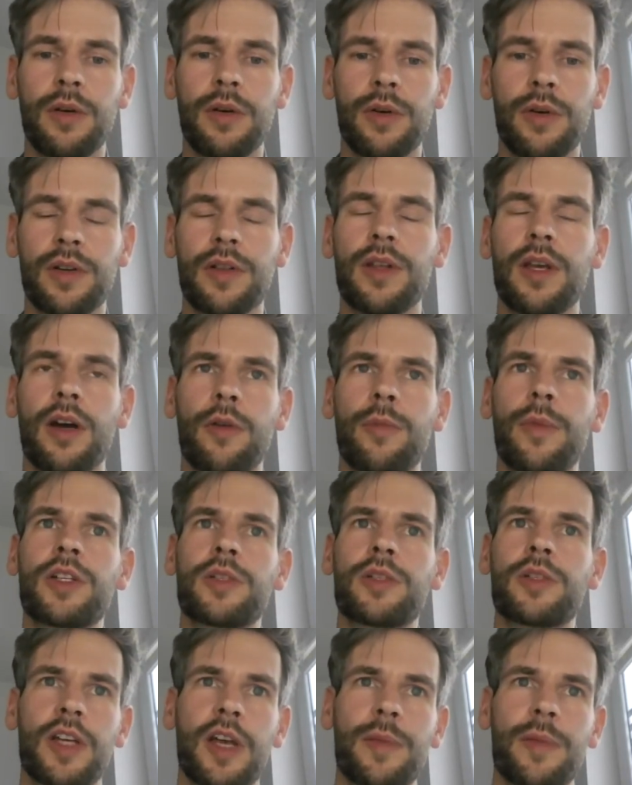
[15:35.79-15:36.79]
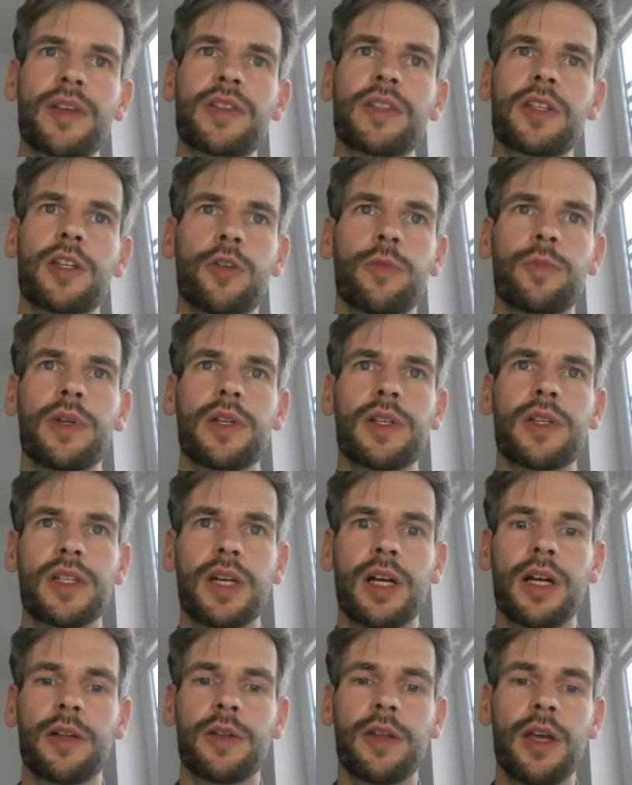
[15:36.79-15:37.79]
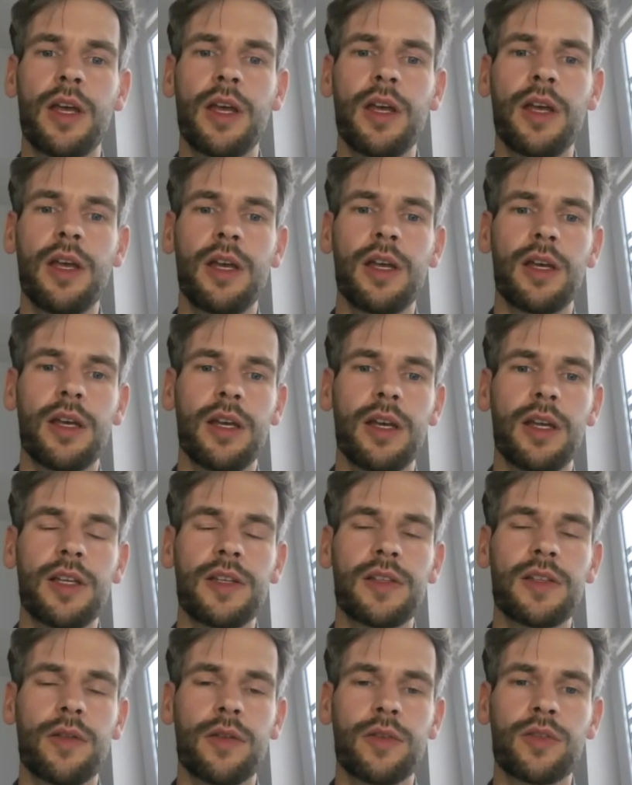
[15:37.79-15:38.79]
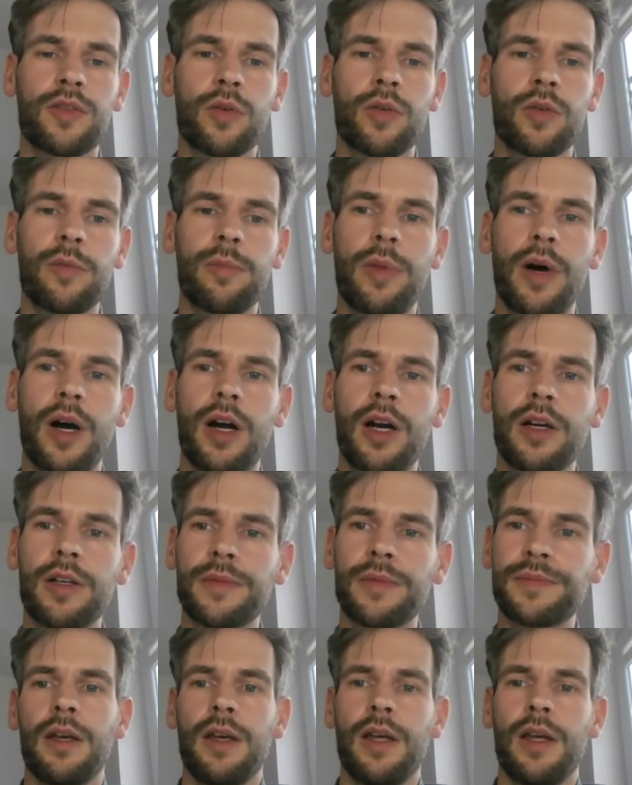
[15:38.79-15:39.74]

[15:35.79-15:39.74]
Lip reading: or how much capacity could be installed, at least in the solar part.